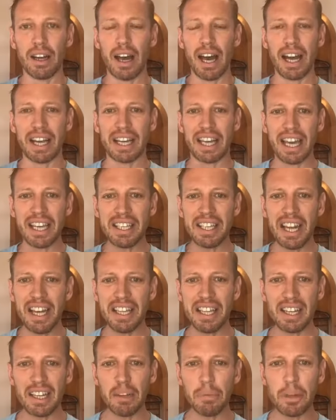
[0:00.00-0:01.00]
I guess it has
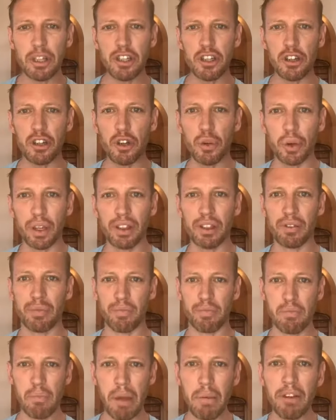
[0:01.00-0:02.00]
a little bit to do with
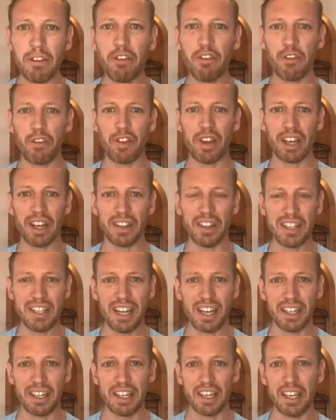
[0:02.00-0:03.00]
maybe fear, this
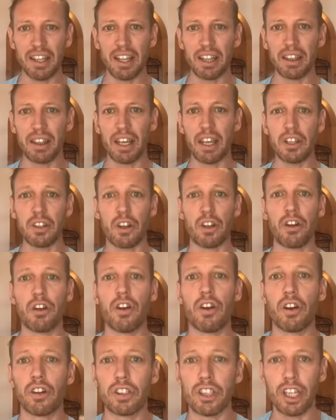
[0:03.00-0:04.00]
idea that things are
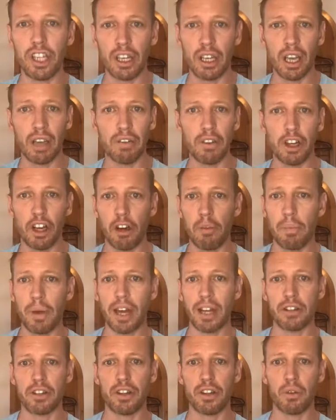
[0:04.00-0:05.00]
not going to ever go
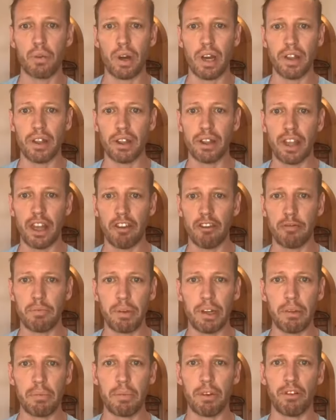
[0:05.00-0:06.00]
back to the way that they've
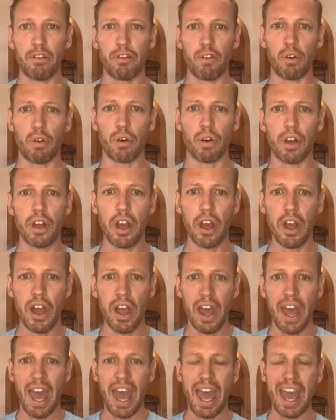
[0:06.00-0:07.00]
been before.
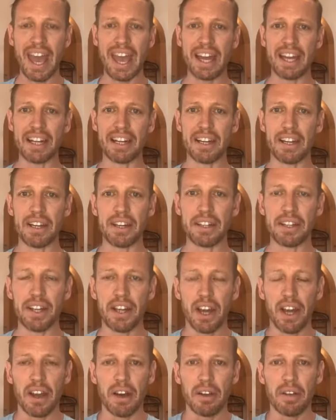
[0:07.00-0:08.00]
And
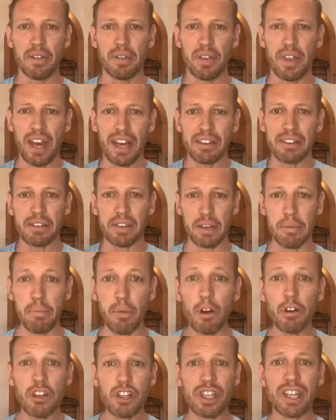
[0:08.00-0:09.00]
that
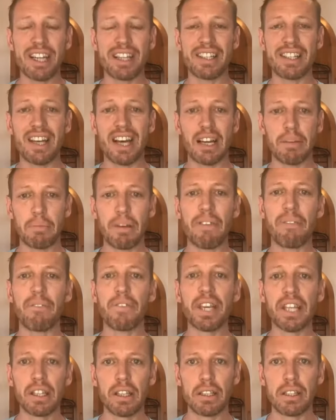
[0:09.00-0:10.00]
emotion inside me
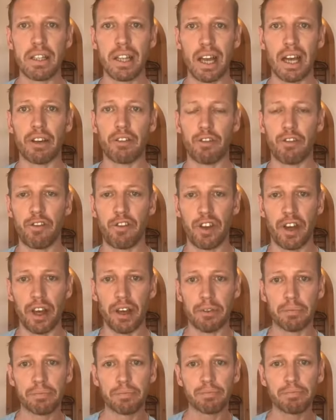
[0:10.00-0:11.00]
feels like
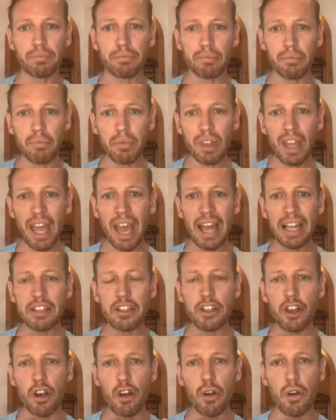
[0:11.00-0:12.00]
fear. And
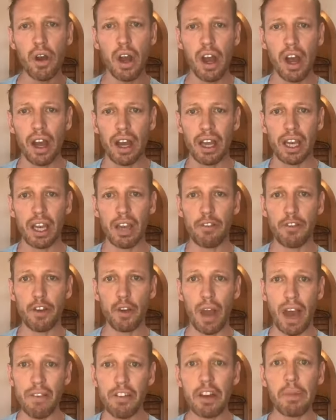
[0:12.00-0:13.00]
so if you
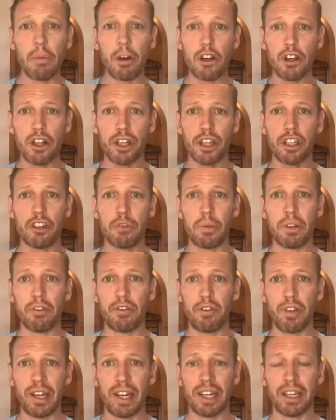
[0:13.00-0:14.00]
have an emotion that you've been
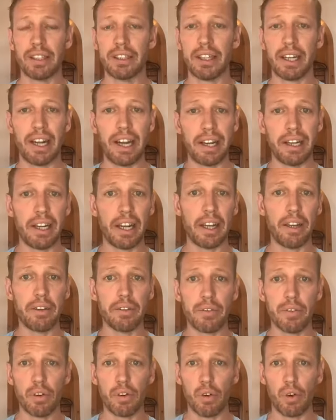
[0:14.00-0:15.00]
feeling lately
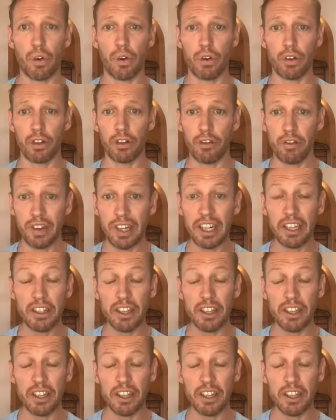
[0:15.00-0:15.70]
or you're feeling